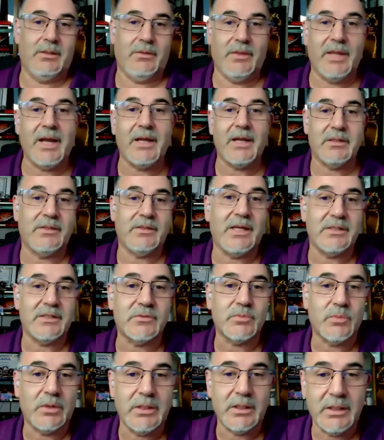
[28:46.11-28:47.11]

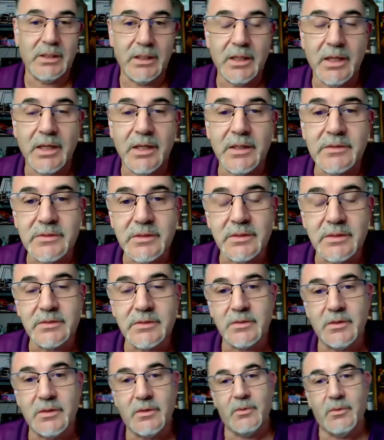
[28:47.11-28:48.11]
That's what it is.
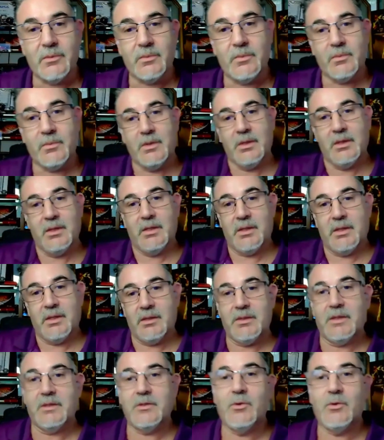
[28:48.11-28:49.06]
And